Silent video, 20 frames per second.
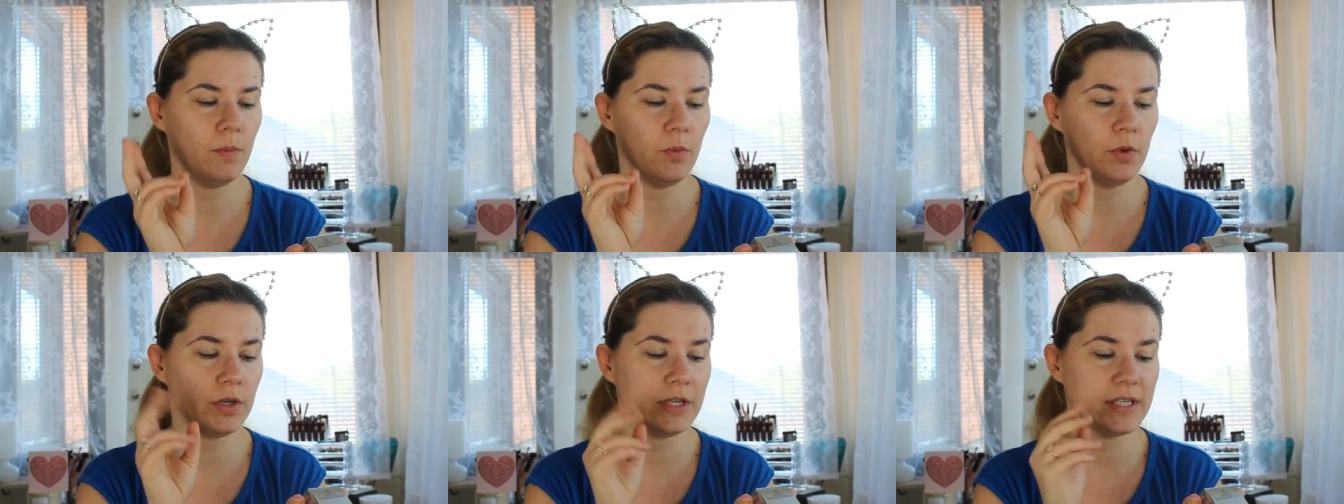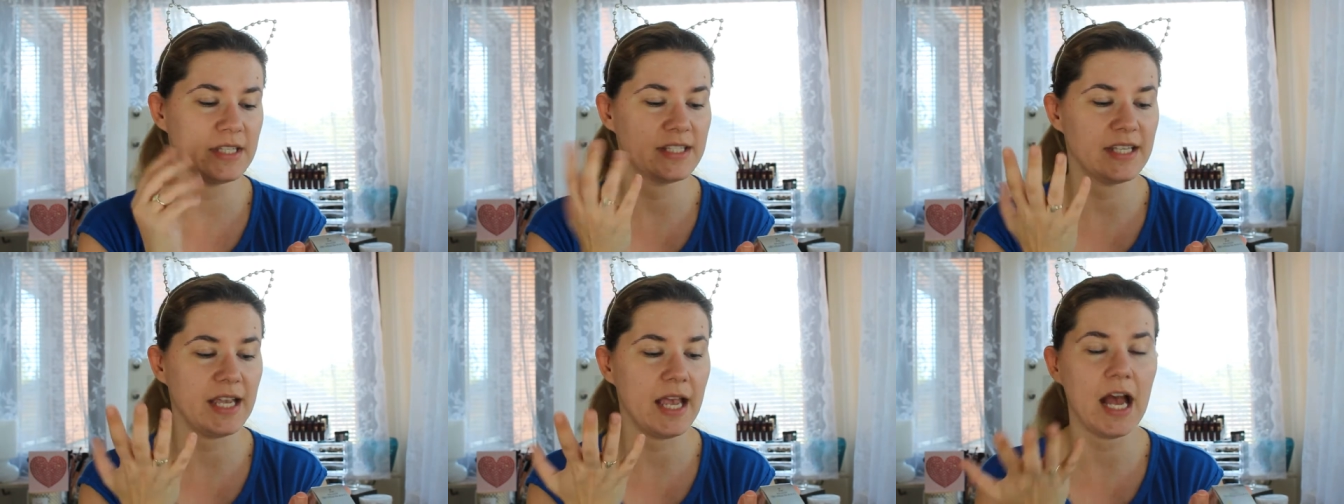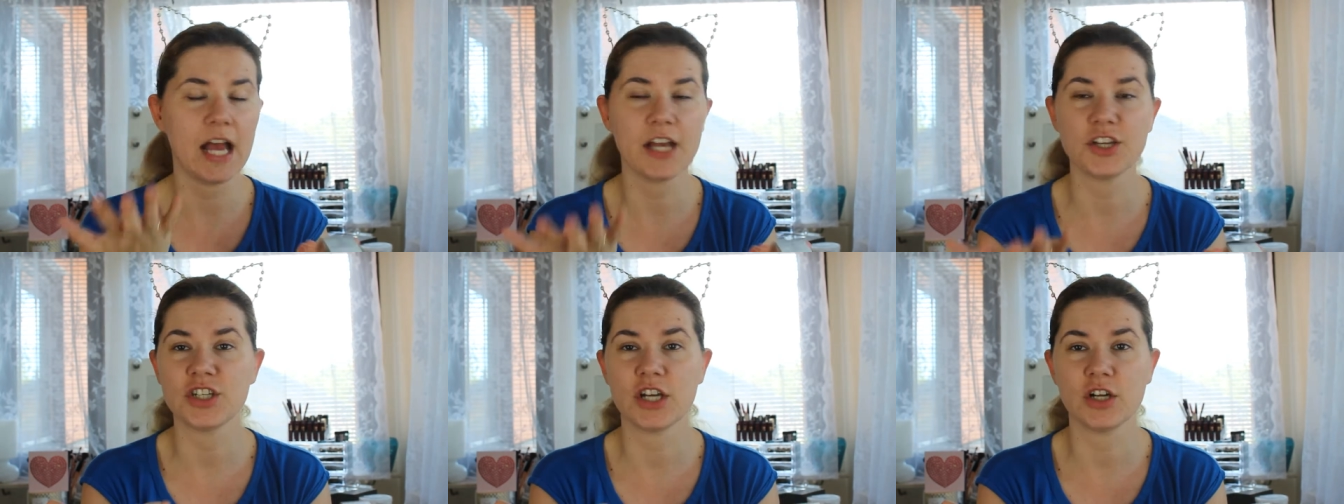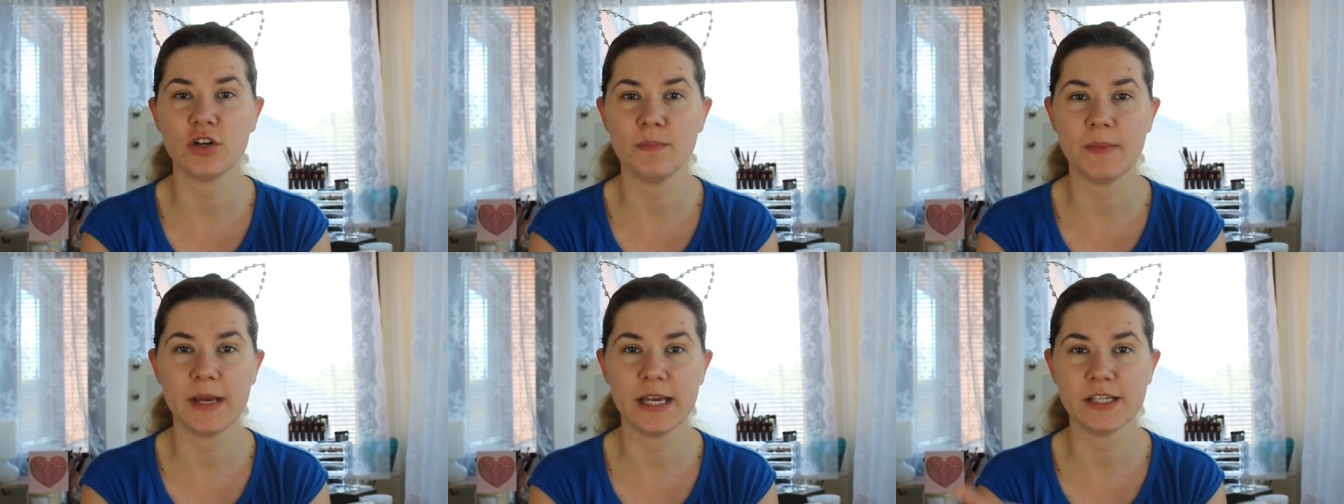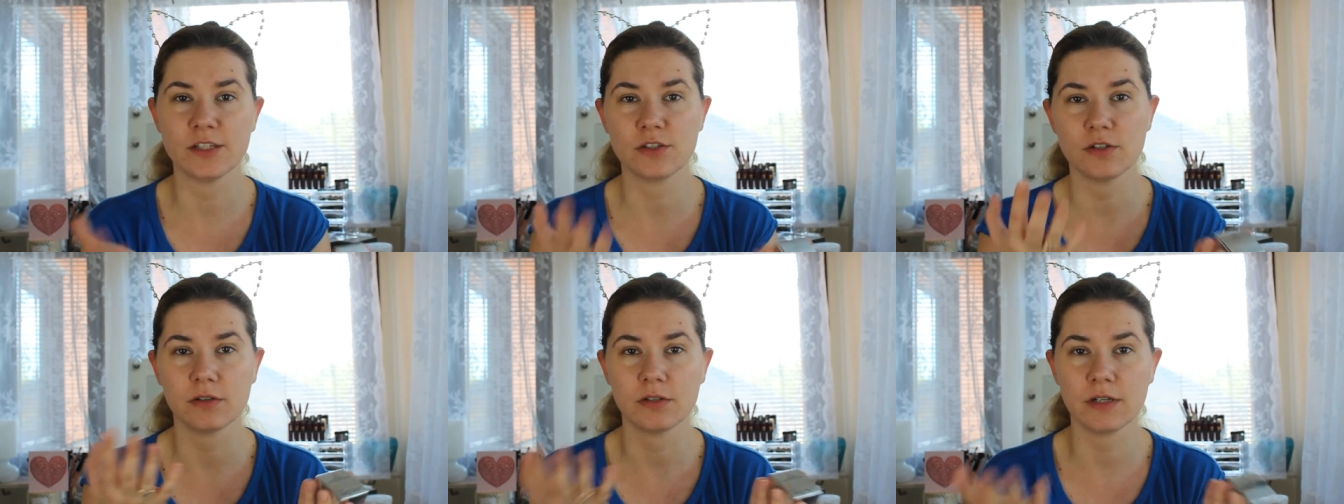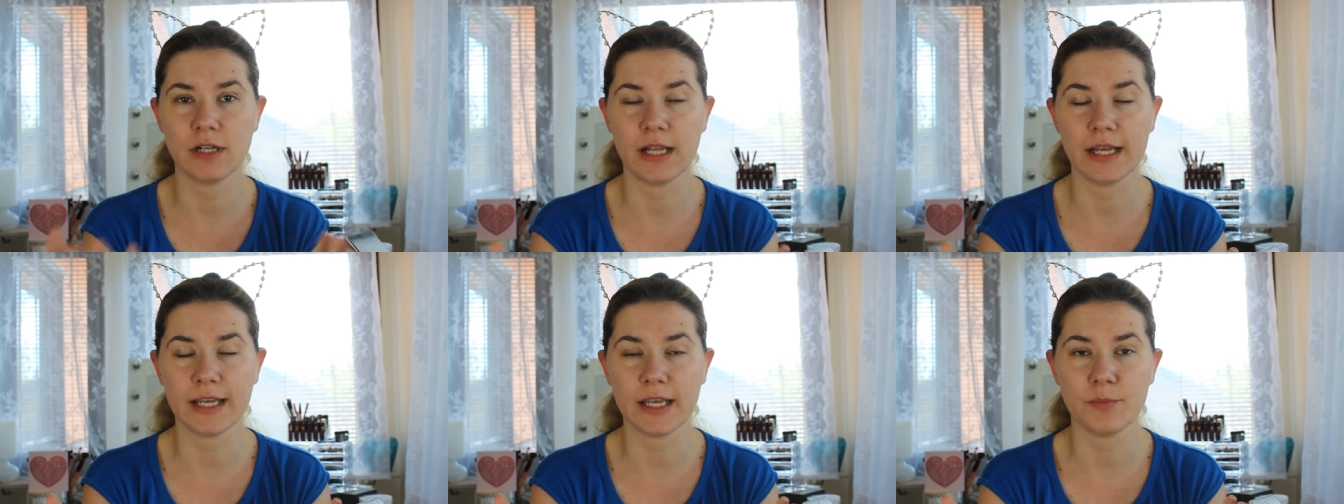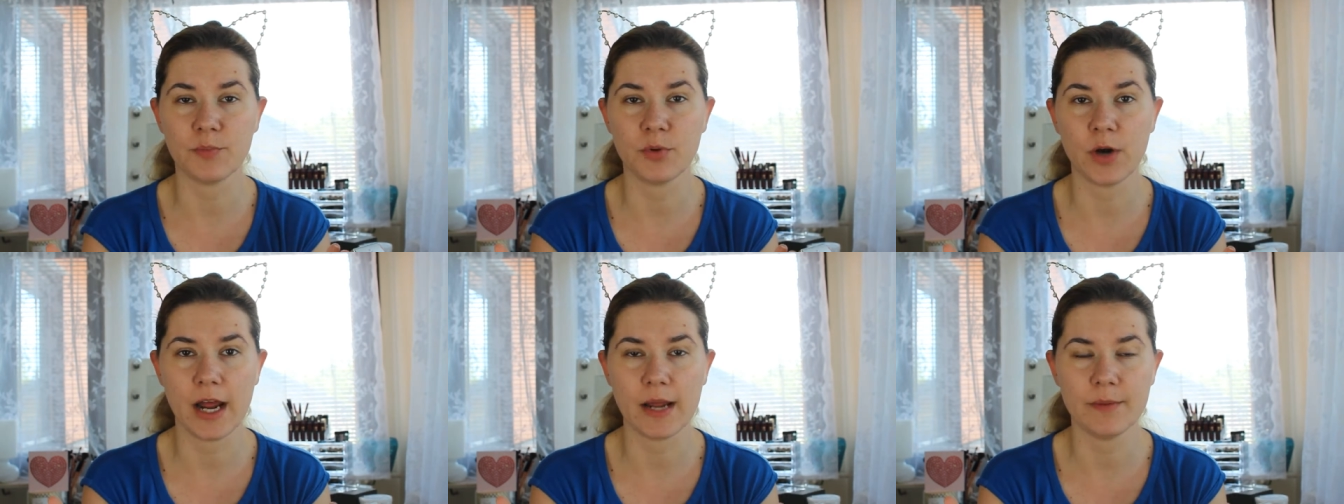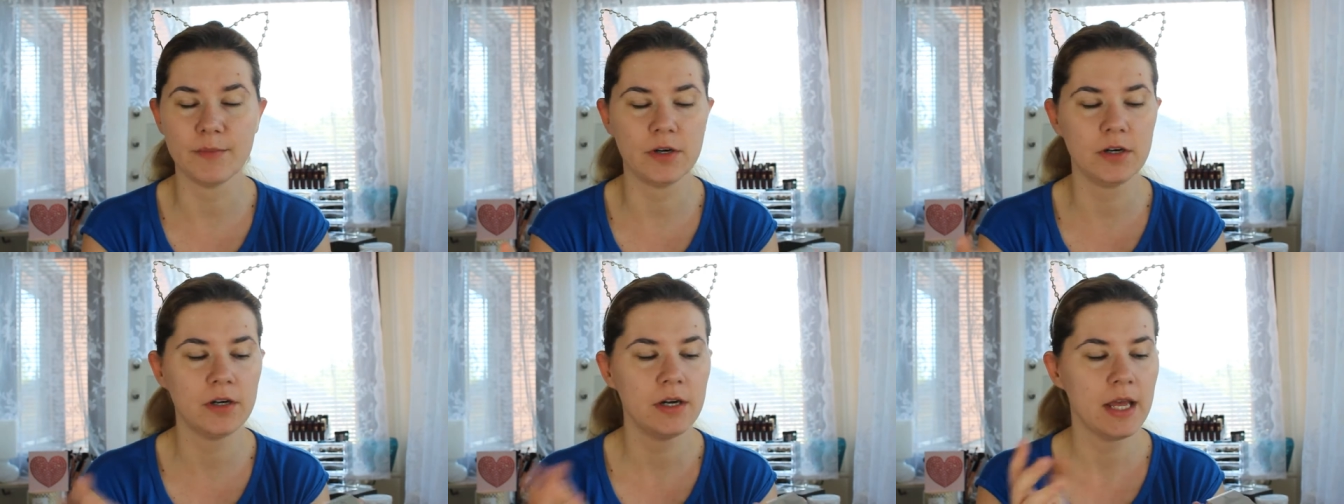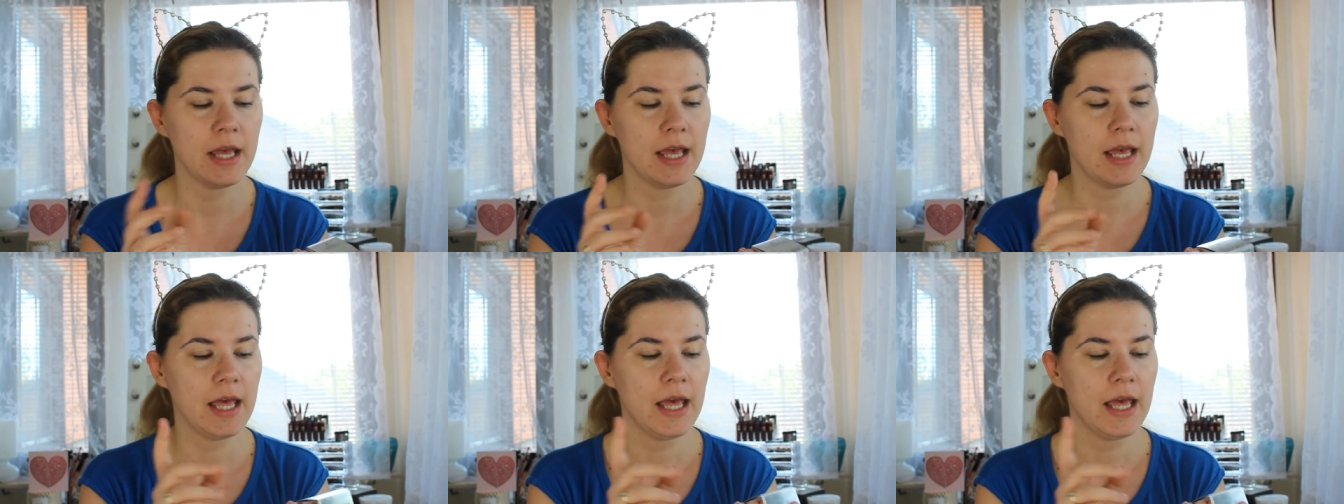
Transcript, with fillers: we can say eyeshadow base or like a primer